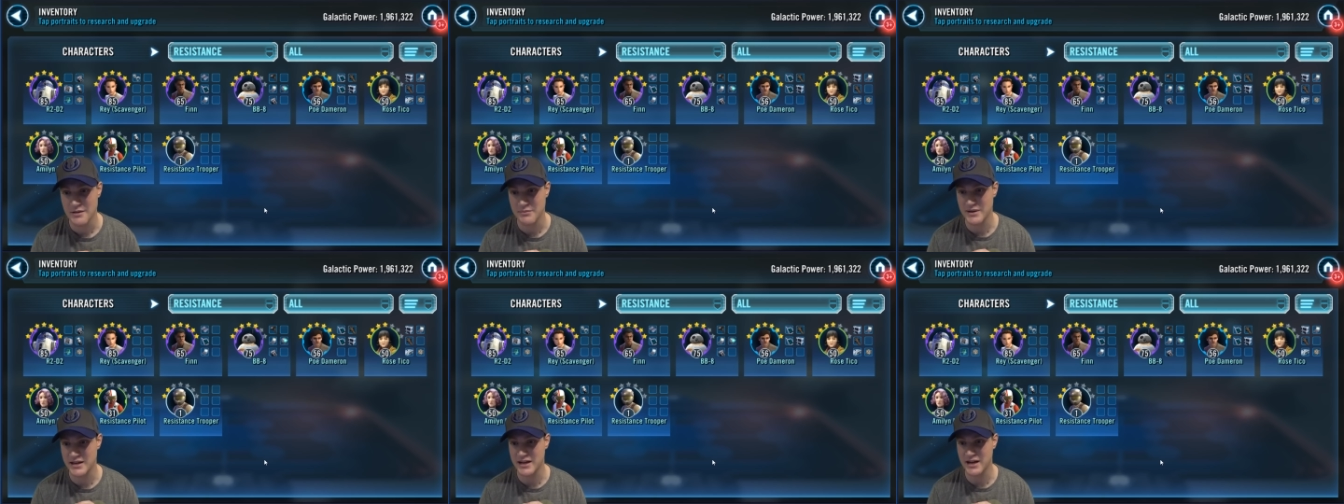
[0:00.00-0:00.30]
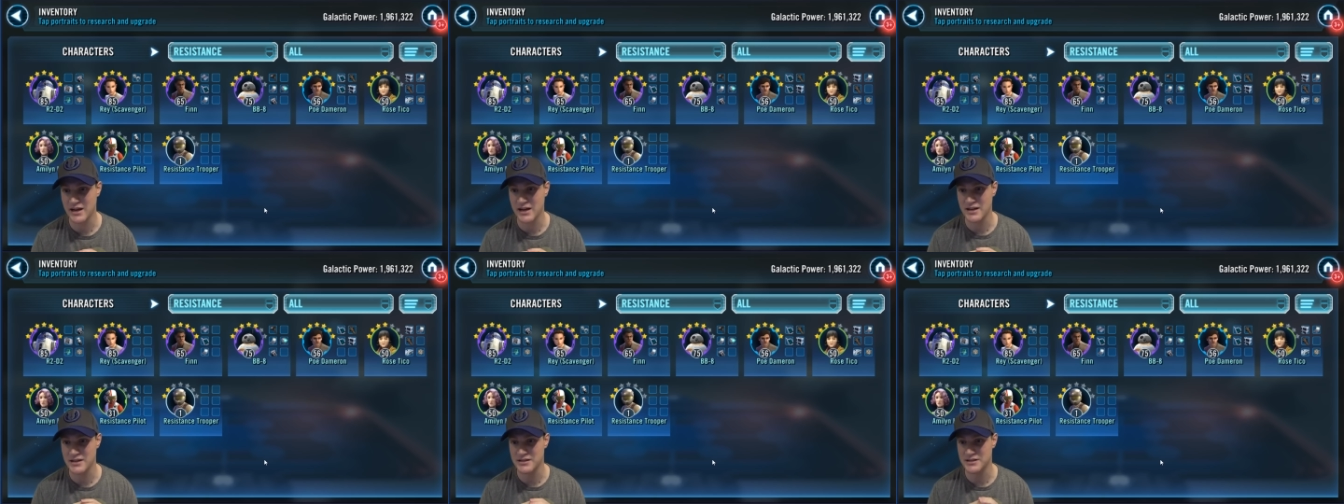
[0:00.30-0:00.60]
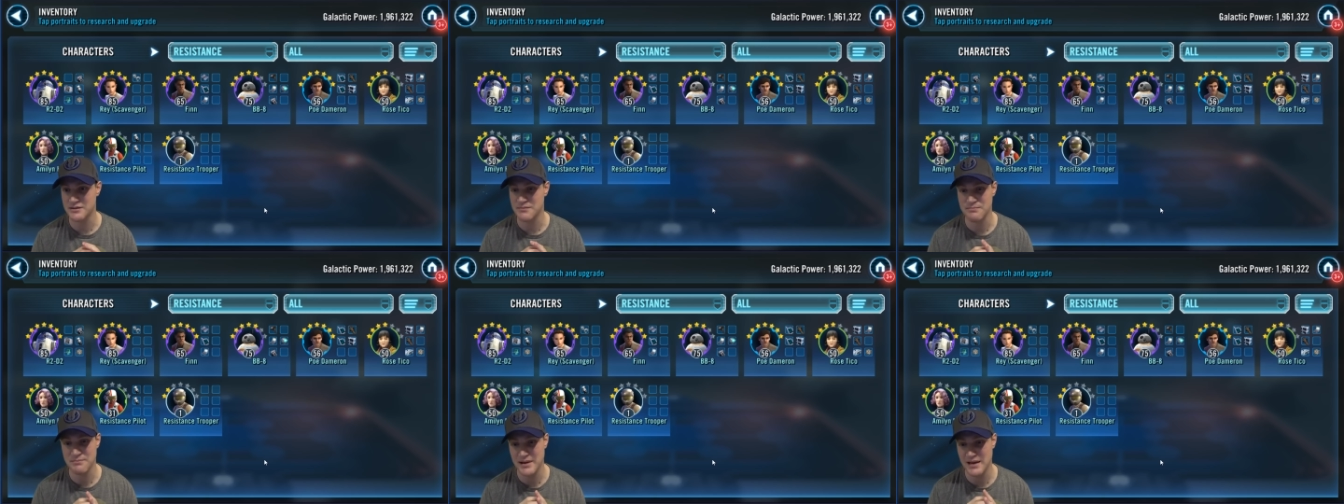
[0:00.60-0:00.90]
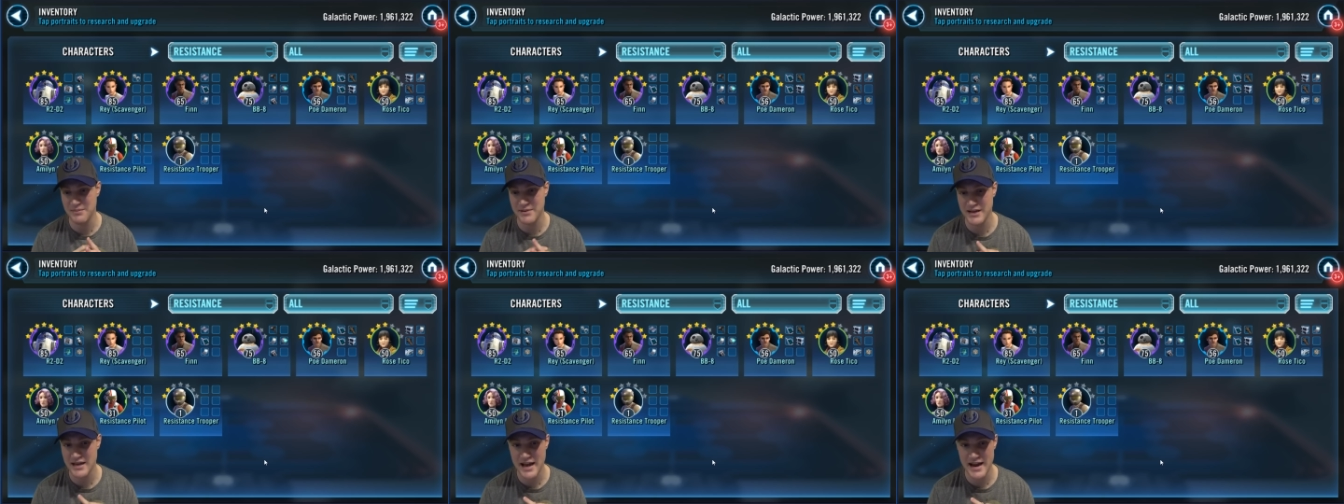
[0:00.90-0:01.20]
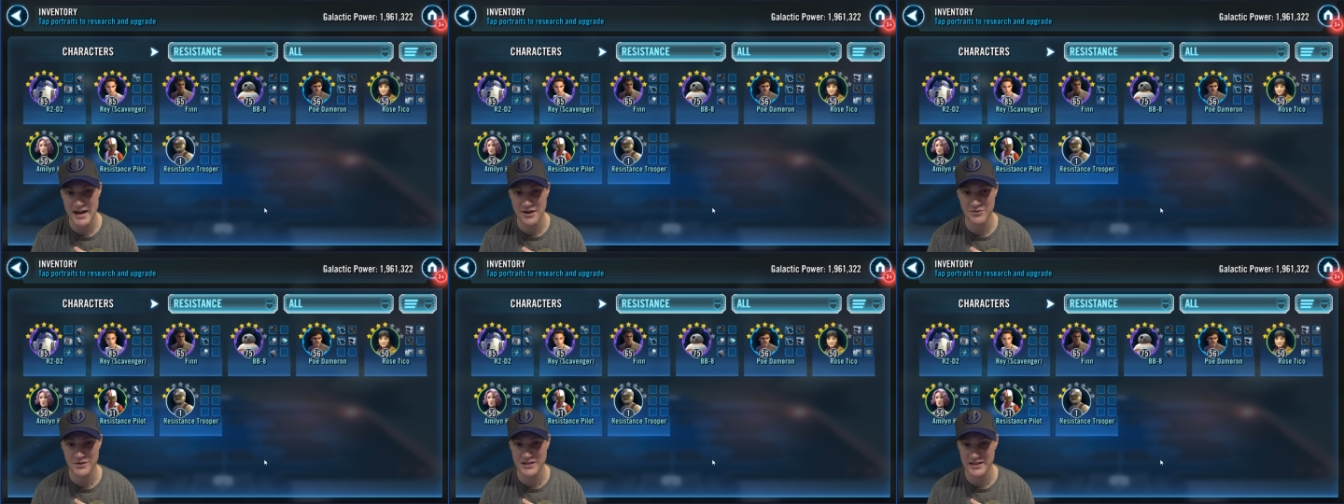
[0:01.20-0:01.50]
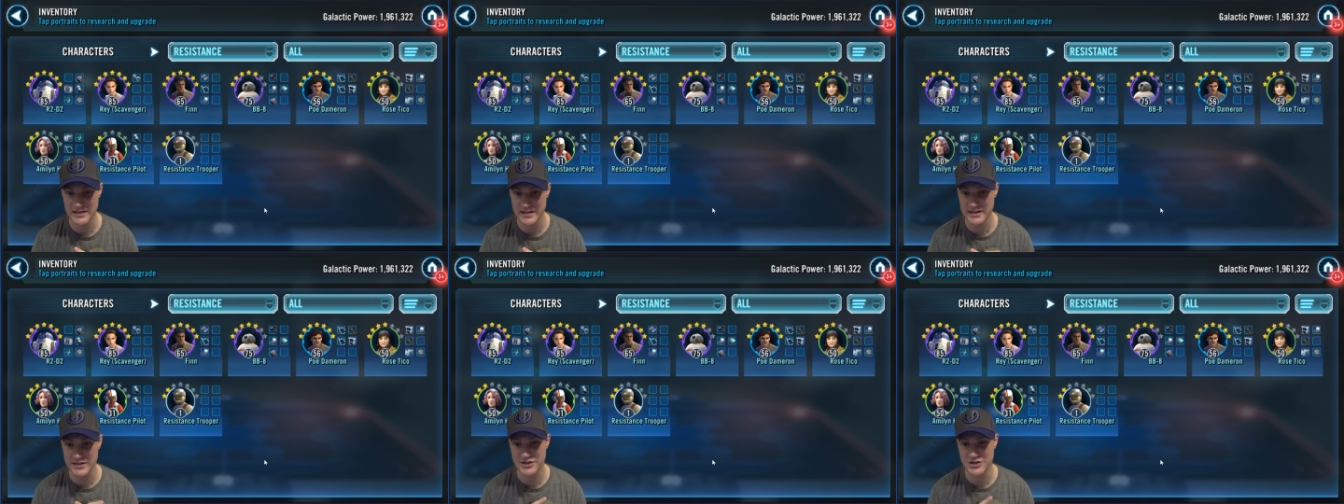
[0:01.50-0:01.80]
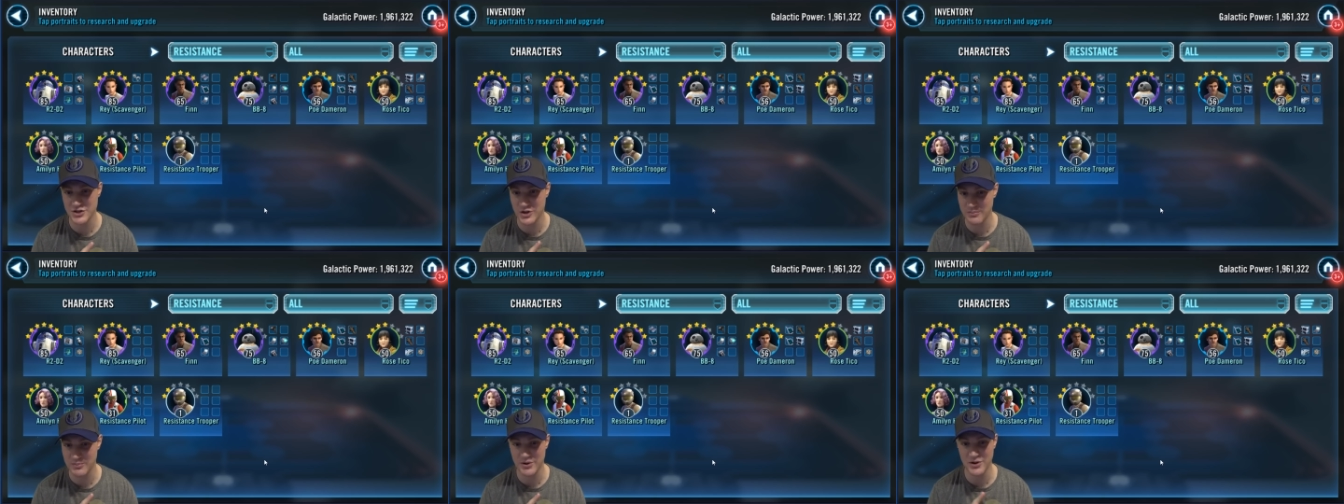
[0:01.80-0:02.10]
because BB-8,
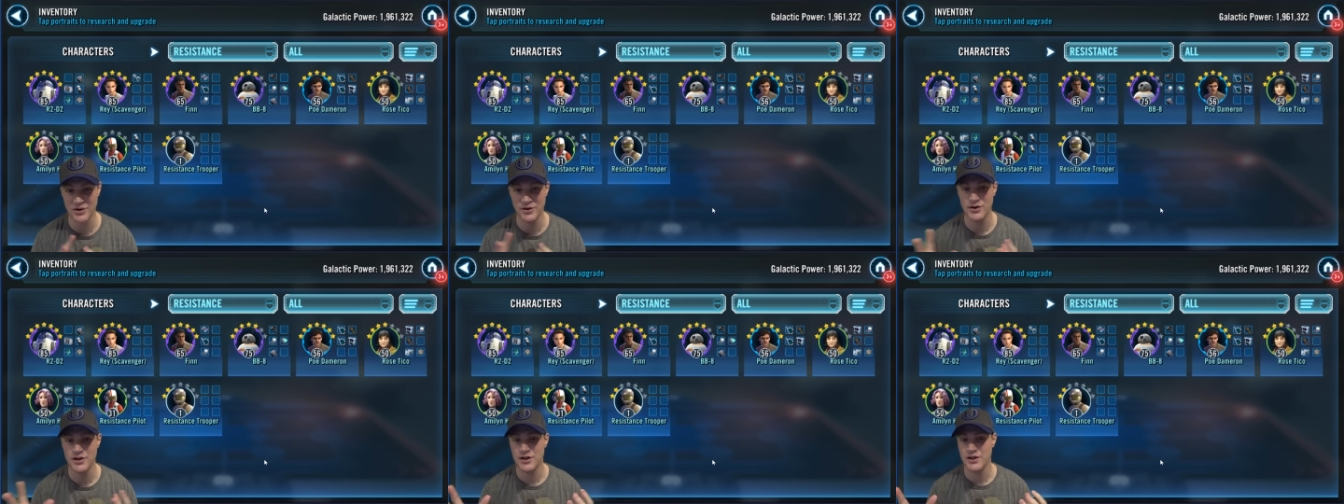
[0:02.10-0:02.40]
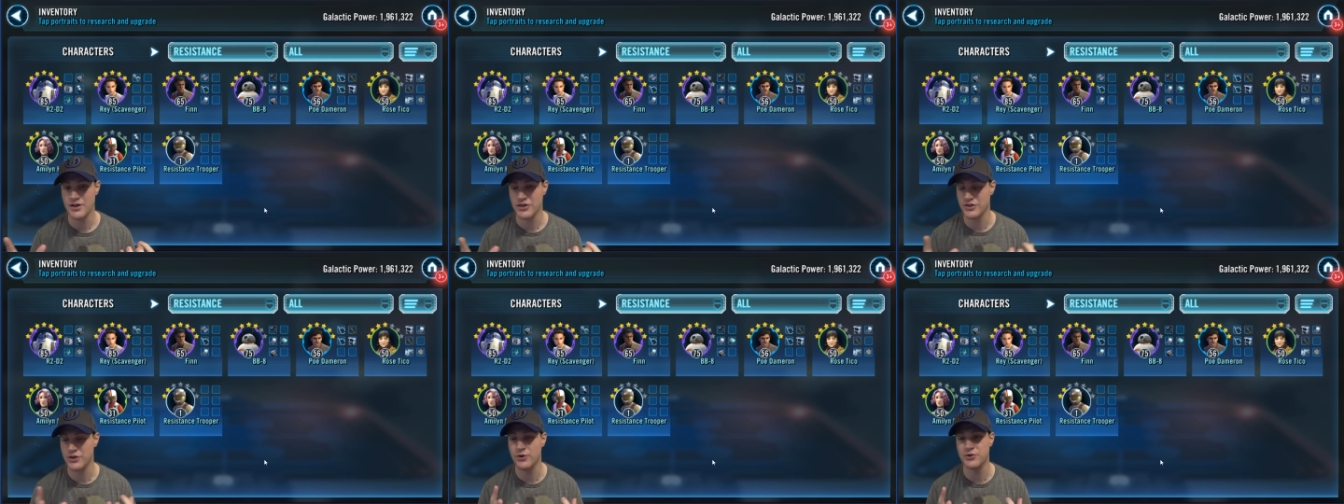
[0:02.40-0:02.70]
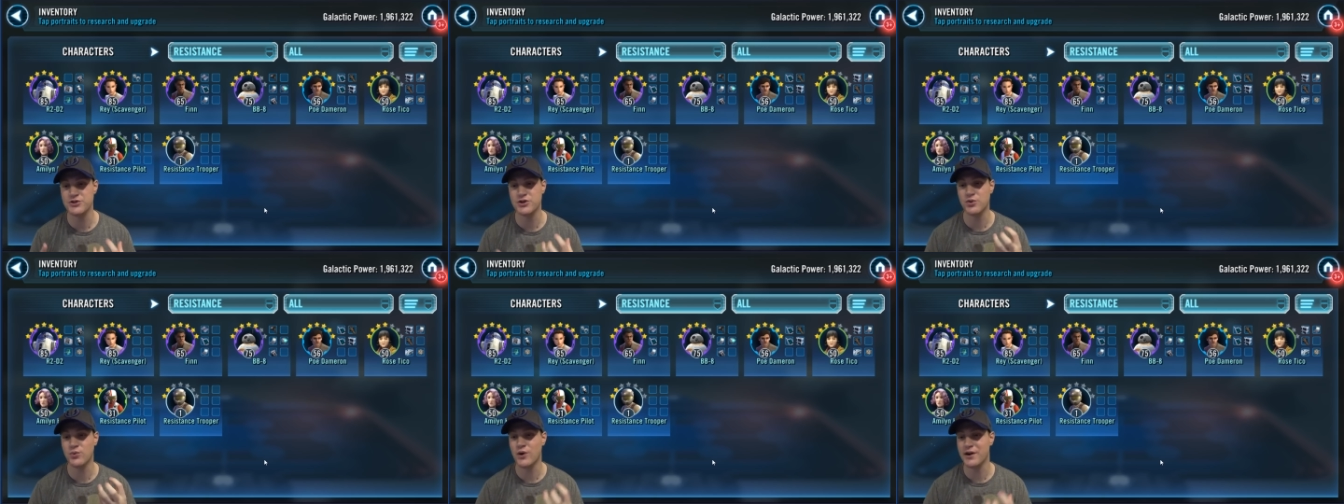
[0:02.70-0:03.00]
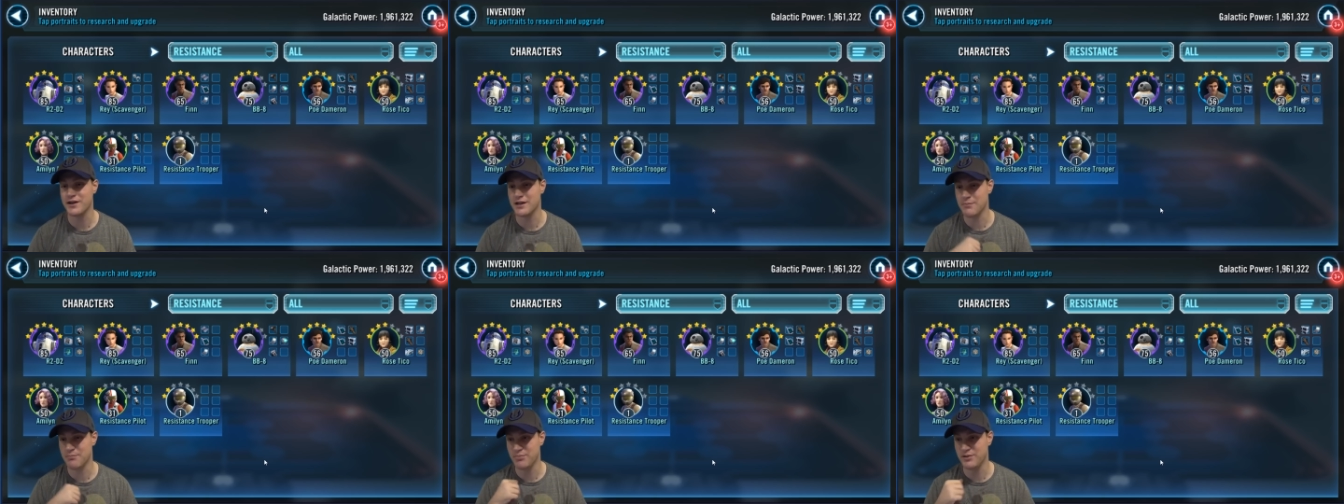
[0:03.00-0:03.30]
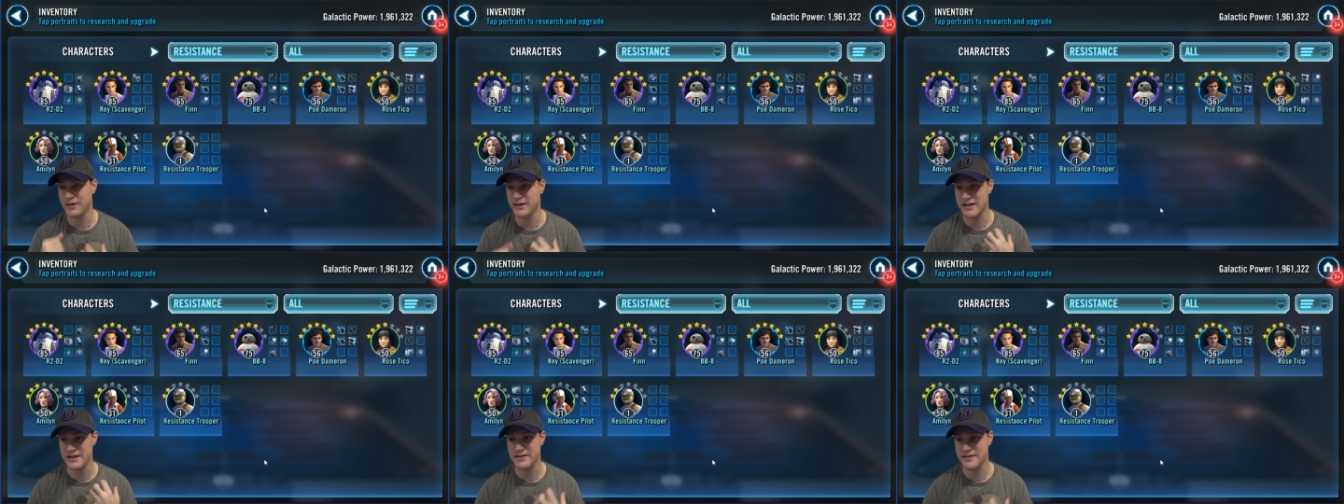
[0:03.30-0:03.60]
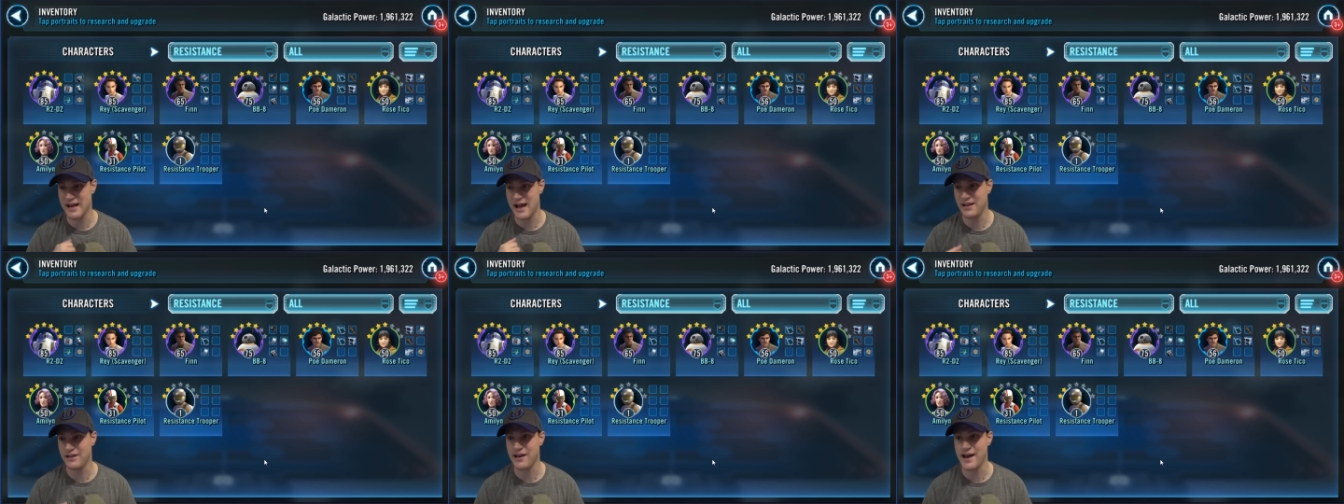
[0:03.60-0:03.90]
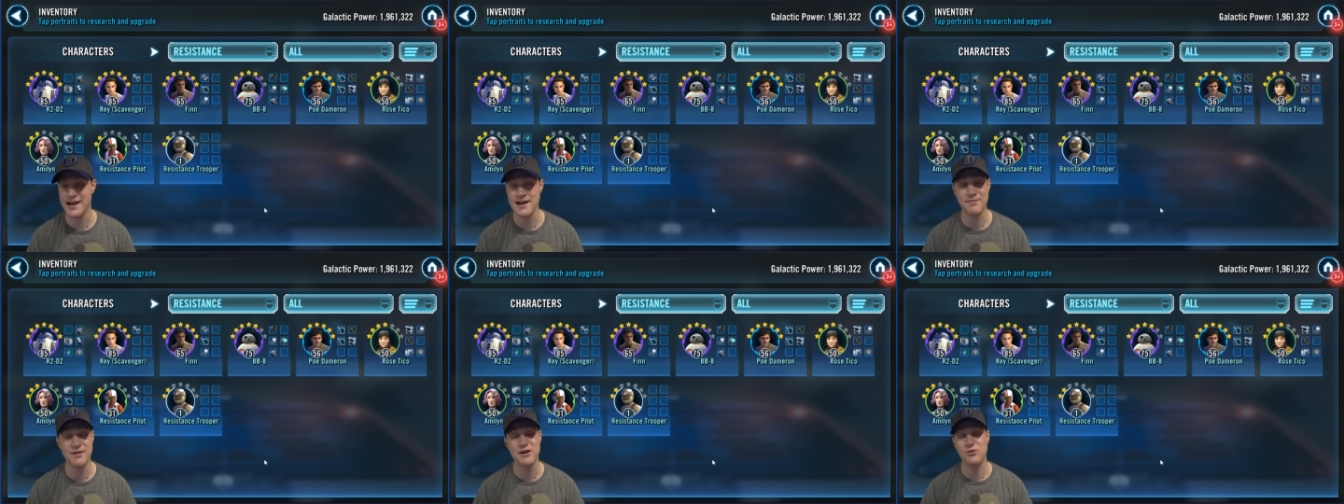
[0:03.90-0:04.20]
Resistance Trooper, those are what complete that
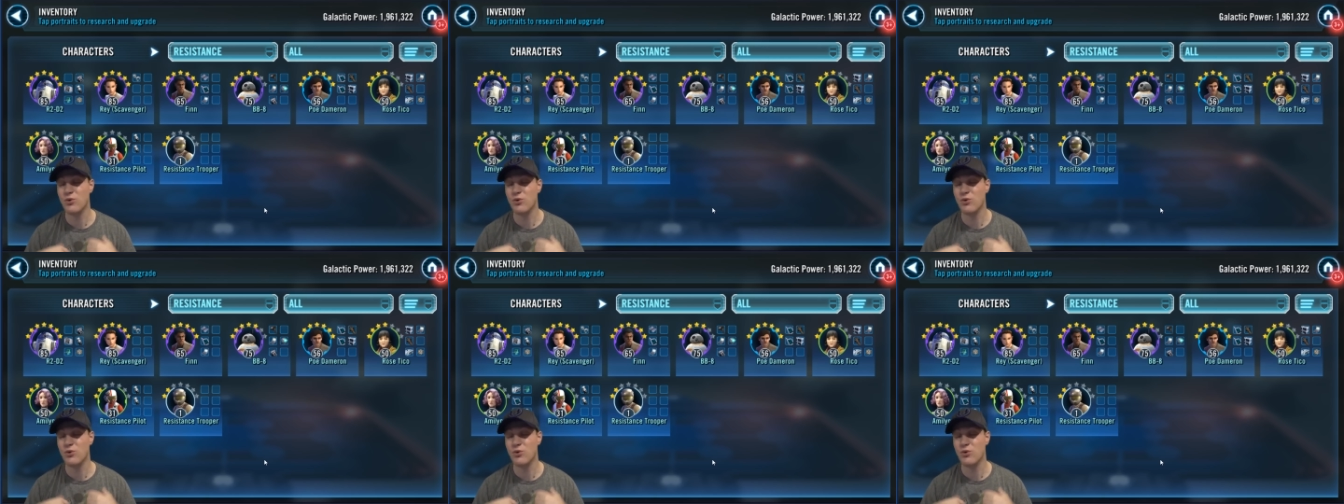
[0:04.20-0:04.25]
lineup.